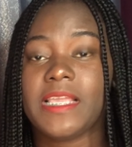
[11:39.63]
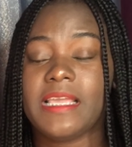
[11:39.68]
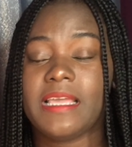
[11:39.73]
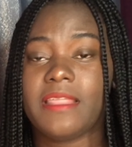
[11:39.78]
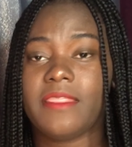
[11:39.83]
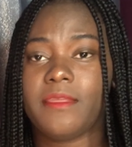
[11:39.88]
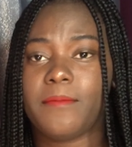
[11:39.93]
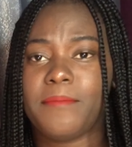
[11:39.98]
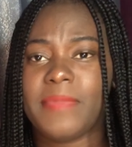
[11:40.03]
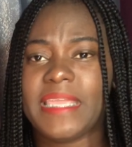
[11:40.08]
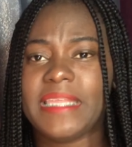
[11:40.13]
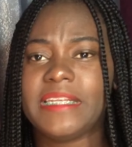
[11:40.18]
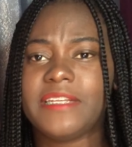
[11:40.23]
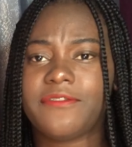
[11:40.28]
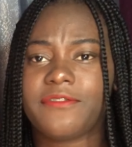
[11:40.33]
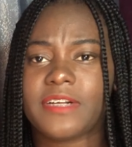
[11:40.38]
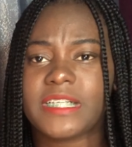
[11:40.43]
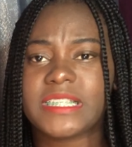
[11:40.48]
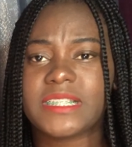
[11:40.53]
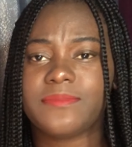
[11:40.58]
The main
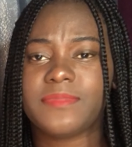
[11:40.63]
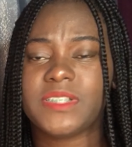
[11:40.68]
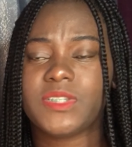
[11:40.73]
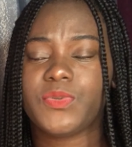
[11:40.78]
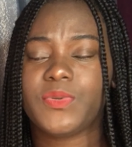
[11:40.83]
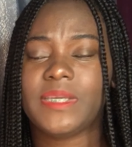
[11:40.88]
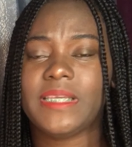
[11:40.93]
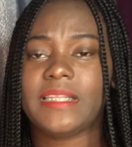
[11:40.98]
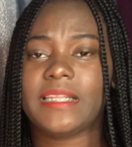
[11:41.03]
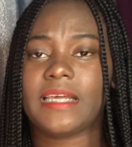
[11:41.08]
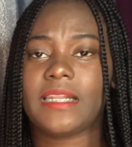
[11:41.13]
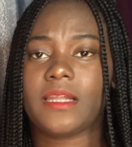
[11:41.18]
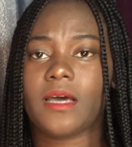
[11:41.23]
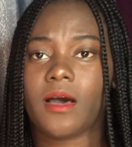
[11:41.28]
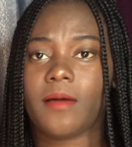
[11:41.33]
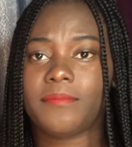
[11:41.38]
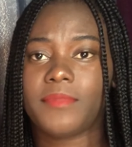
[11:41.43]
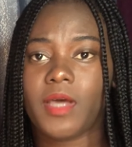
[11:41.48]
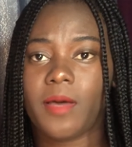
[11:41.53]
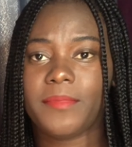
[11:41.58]
difference between an
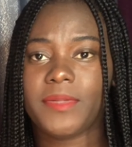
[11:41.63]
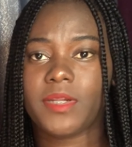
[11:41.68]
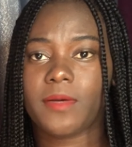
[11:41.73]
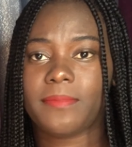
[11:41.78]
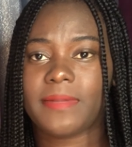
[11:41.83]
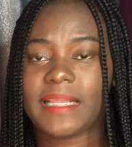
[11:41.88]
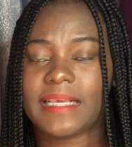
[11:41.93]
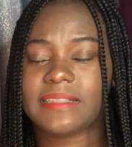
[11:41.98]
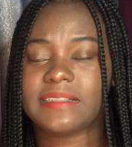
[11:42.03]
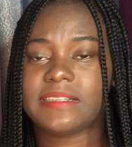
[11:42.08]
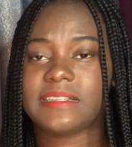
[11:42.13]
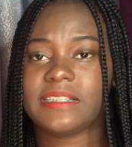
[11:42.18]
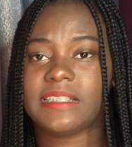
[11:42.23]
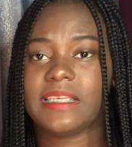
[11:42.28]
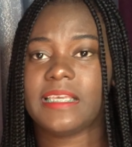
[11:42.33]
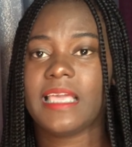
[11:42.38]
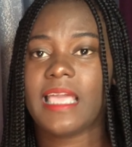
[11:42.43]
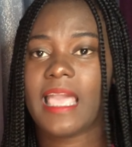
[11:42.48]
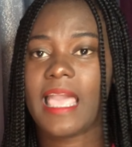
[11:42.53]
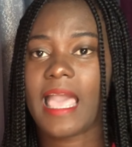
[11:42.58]
abdominoplasty
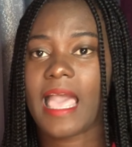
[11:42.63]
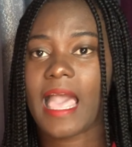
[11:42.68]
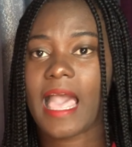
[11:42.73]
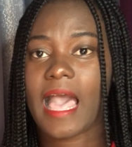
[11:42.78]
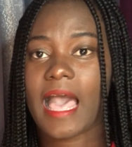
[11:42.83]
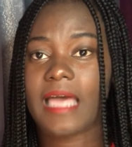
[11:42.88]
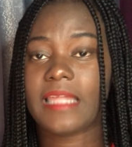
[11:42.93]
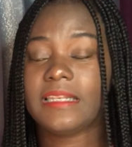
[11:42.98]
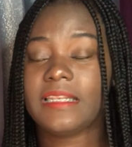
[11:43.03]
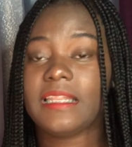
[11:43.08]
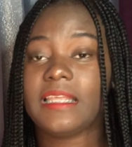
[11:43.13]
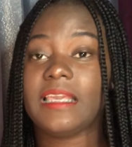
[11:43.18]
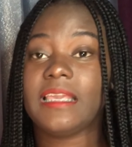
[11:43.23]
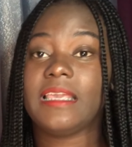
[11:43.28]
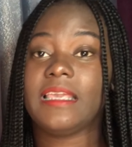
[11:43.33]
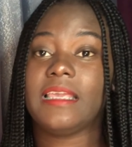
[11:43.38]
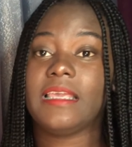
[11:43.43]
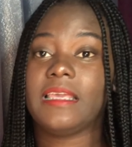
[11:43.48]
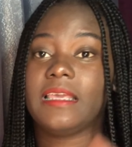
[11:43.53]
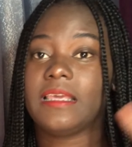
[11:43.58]
and
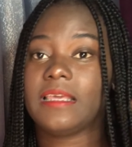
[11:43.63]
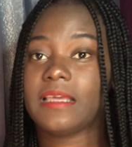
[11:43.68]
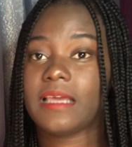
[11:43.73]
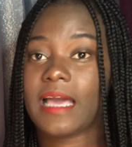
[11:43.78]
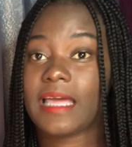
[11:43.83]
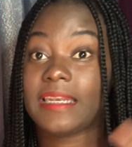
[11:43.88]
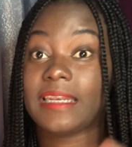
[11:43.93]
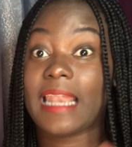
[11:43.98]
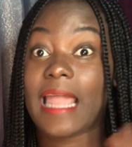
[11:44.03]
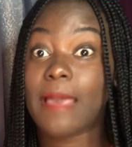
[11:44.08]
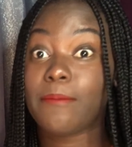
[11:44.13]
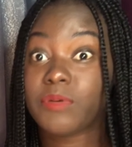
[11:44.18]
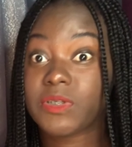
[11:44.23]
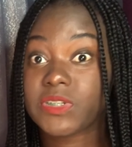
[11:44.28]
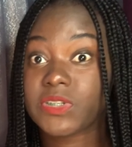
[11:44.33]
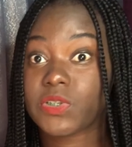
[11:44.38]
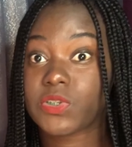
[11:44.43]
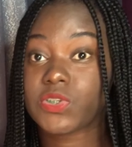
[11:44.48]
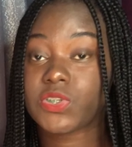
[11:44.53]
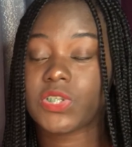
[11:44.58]

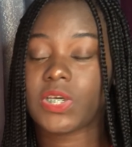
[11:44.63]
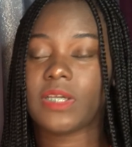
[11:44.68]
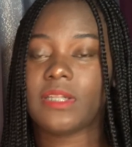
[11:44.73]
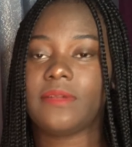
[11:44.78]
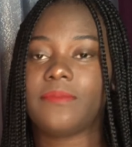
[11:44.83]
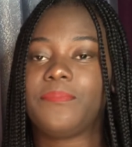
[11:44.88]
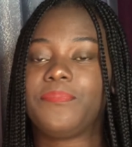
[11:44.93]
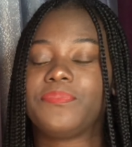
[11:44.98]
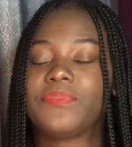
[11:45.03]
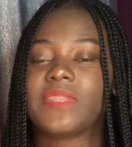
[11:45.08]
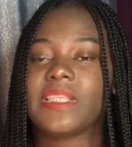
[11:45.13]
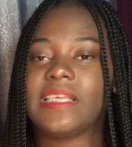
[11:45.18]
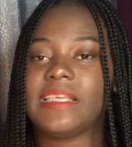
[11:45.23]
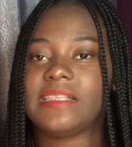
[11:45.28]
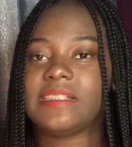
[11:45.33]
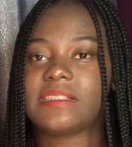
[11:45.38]
liposuction is